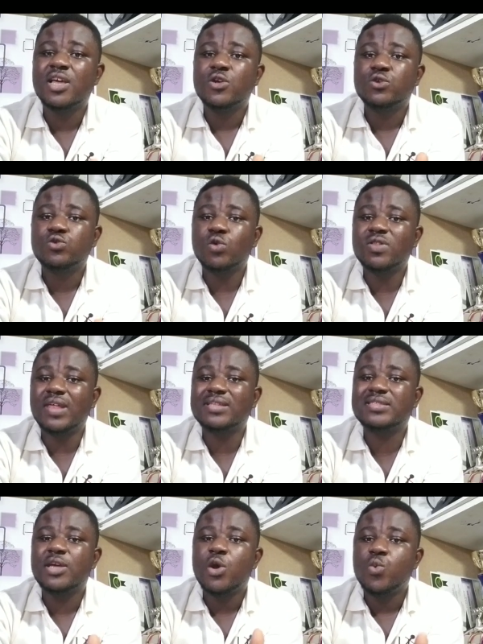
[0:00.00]
so
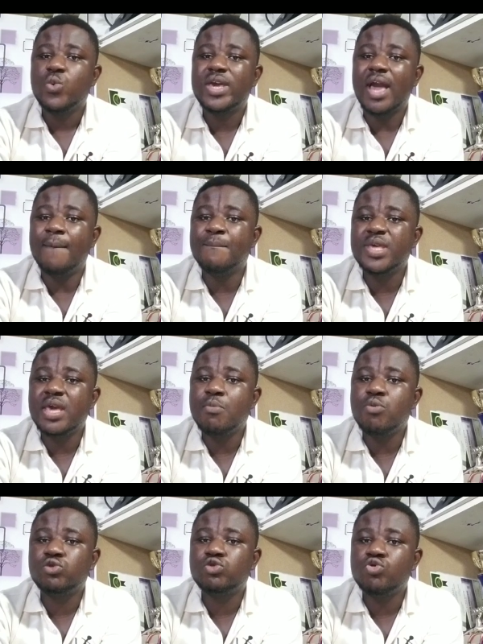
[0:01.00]
that we can be
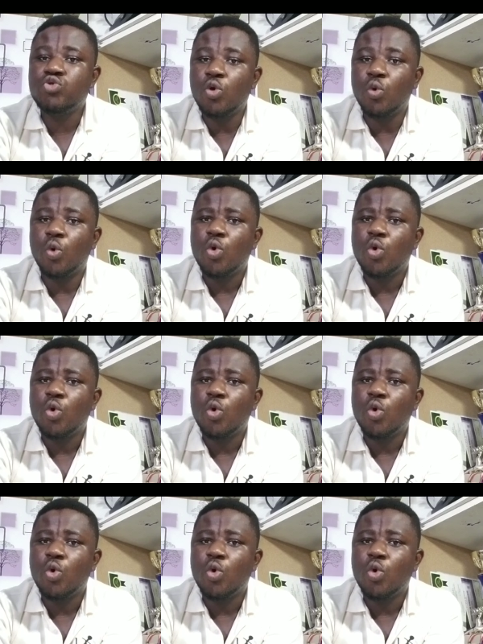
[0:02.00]
able to know